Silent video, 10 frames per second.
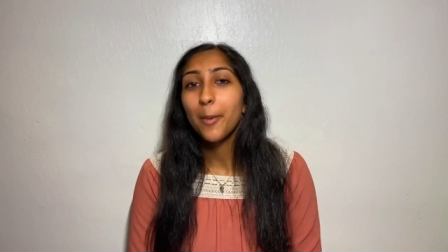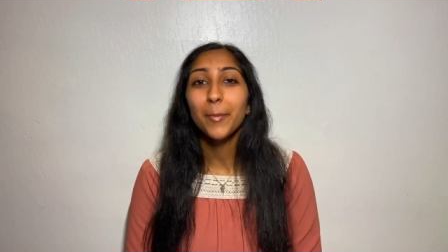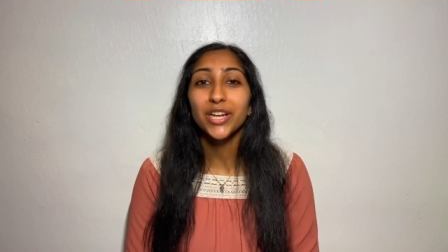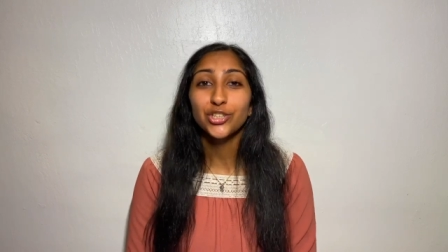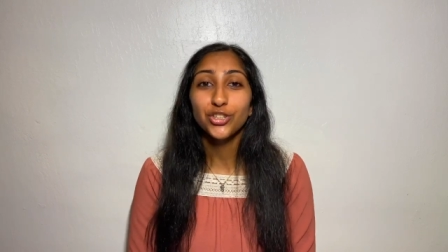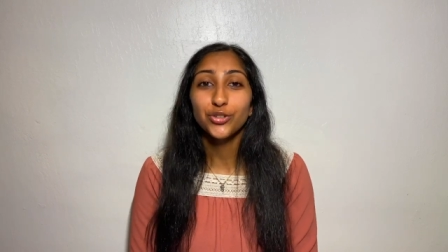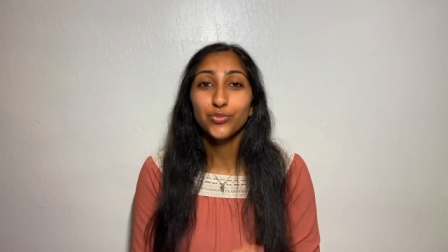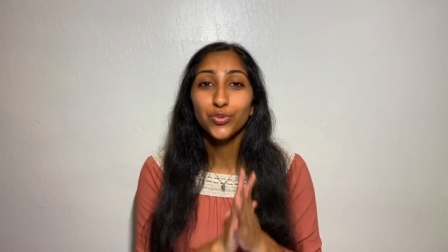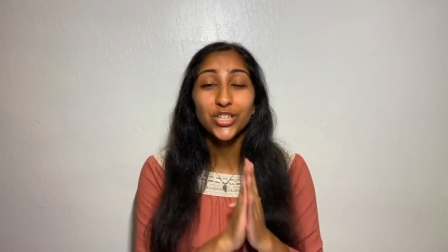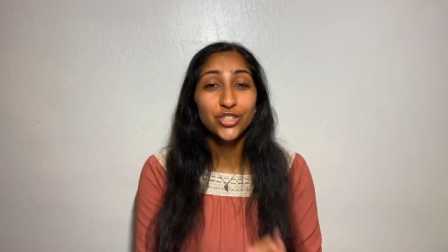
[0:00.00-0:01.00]
make sure you
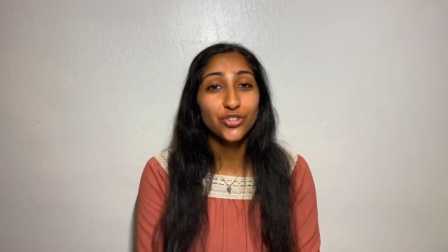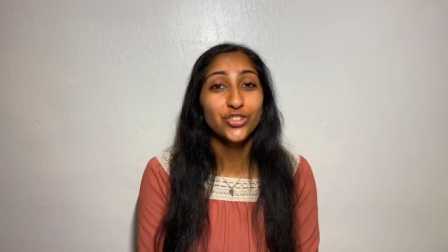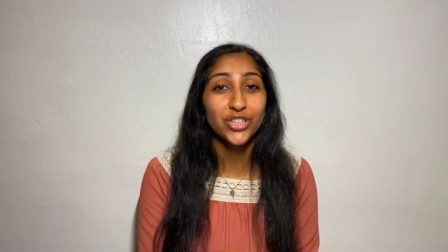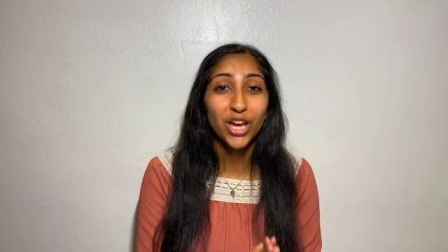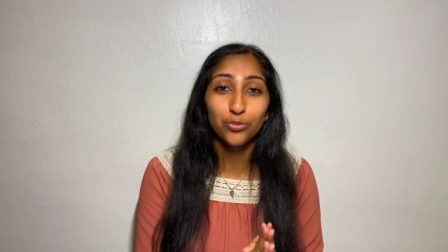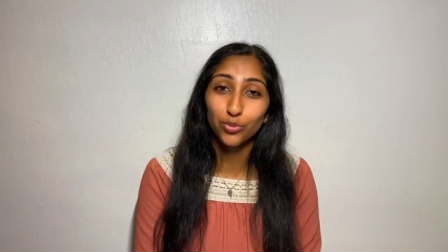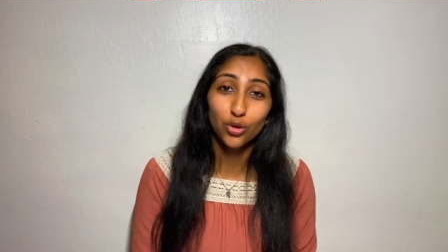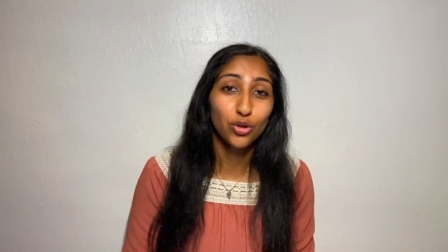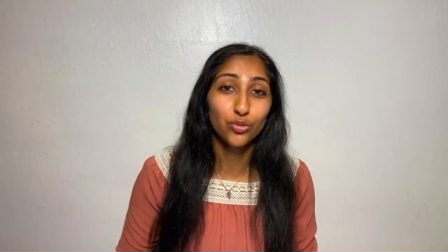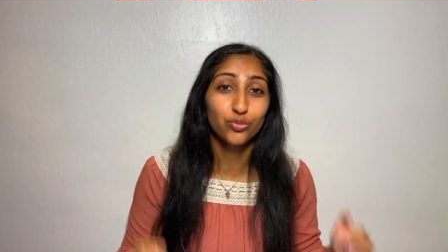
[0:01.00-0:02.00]
research that role,